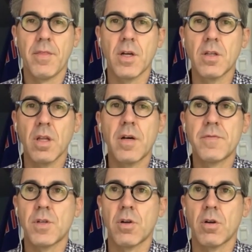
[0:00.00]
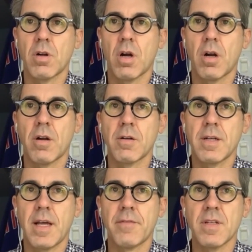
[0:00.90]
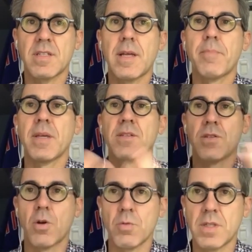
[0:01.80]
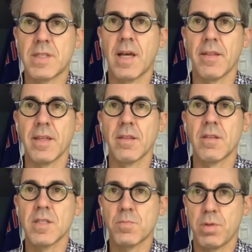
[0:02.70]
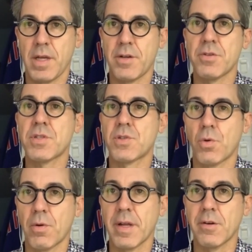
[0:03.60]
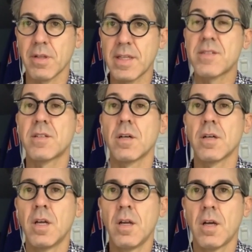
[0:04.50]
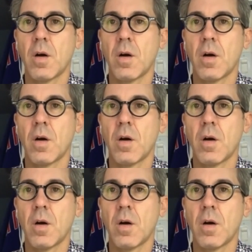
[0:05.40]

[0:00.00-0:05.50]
the gloves are kind of a stepping stone to telling this player's story, or at least a